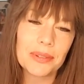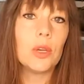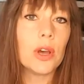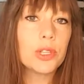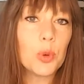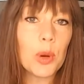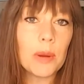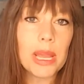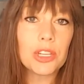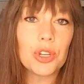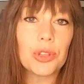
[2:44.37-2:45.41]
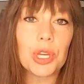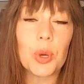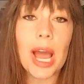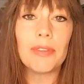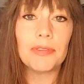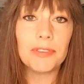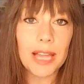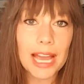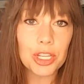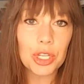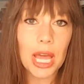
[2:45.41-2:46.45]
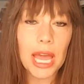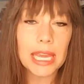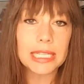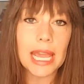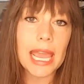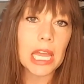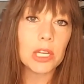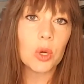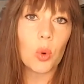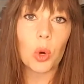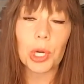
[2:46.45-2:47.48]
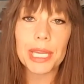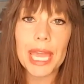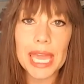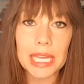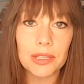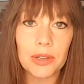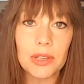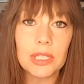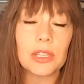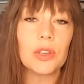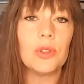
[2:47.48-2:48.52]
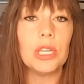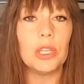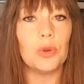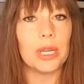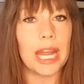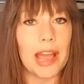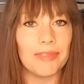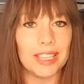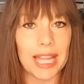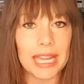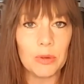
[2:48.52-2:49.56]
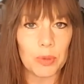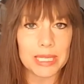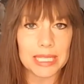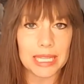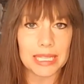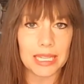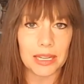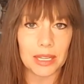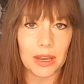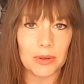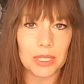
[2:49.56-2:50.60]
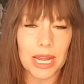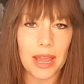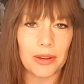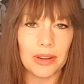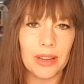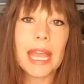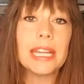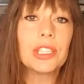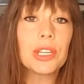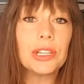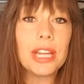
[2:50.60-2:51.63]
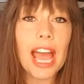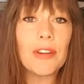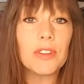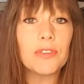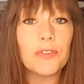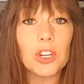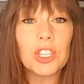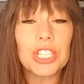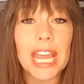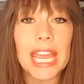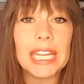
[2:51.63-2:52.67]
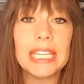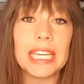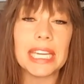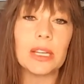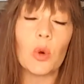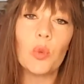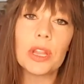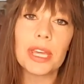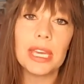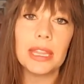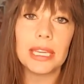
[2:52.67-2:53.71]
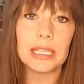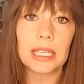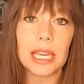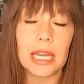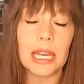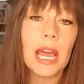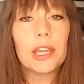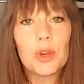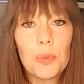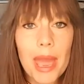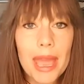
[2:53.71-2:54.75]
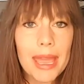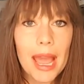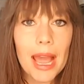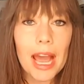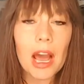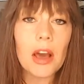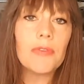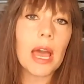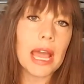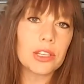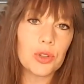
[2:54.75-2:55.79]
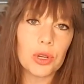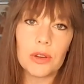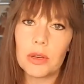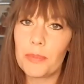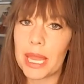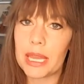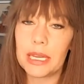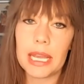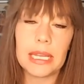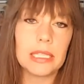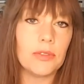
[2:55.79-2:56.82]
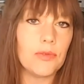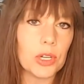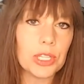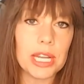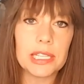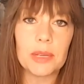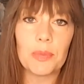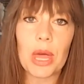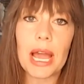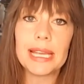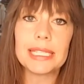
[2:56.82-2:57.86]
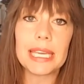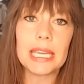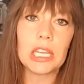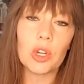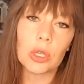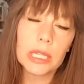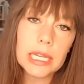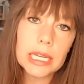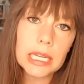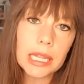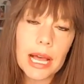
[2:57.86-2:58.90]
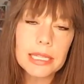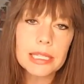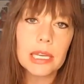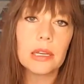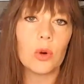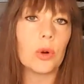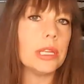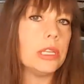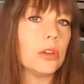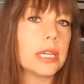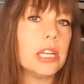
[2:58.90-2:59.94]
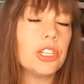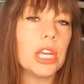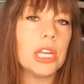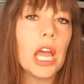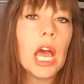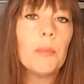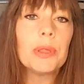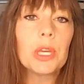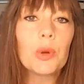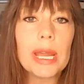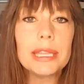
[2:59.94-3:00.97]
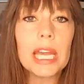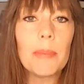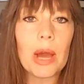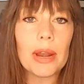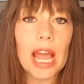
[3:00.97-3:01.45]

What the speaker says: You also want to make sure that you have a flashlight and or candles so that you can have light once the sun goes down. It's good to have a first aid kit within this kit. You may have extra band-aids and first aid supplies in your linen closet or in your kitchen, but the great thing about